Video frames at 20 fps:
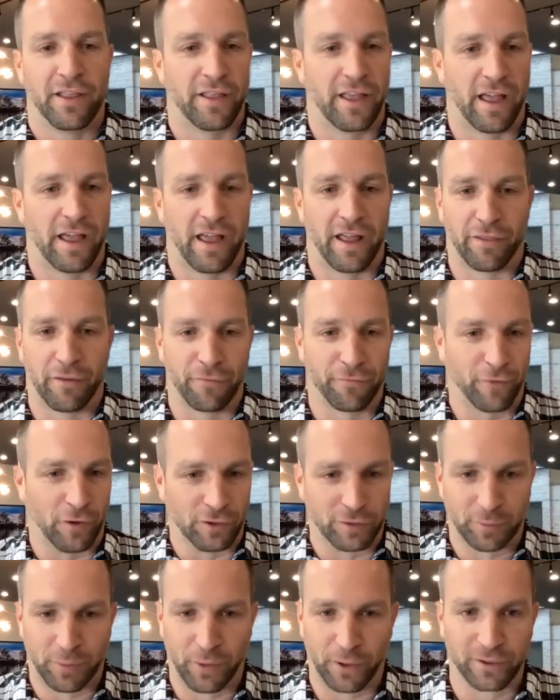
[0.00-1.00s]
and the
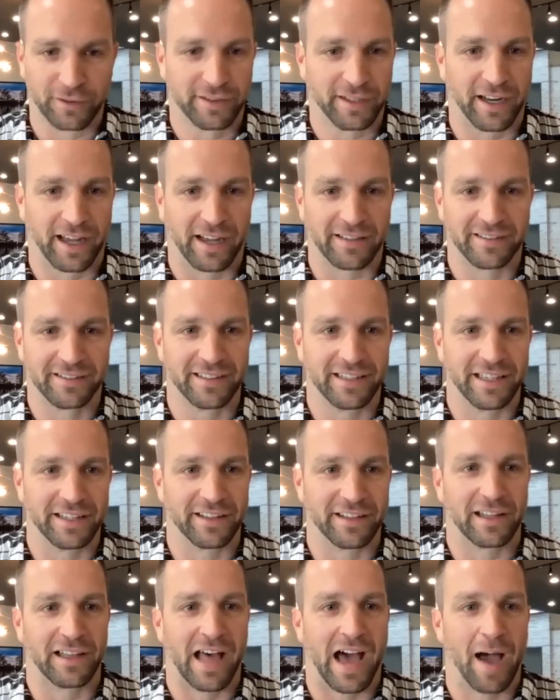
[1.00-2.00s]
first person I see in
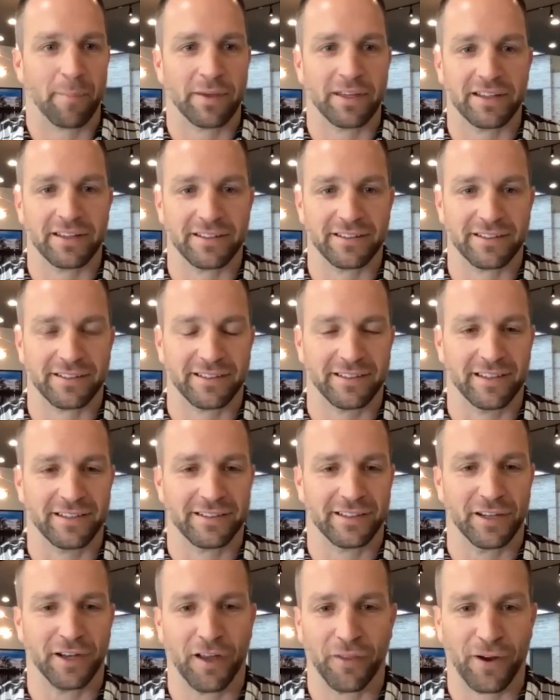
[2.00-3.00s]
the lobby
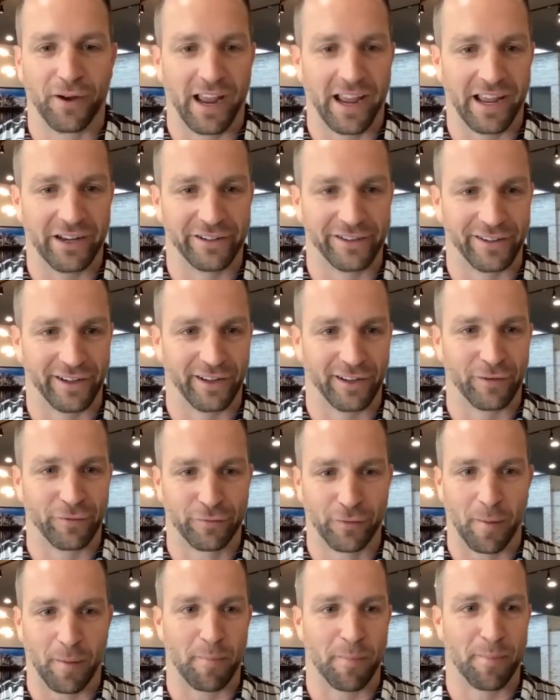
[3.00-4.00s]
is another agent
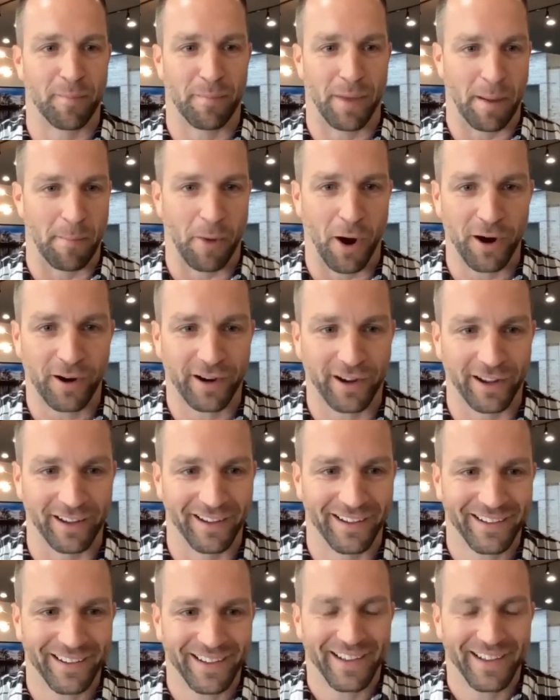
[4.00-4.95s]
from my market.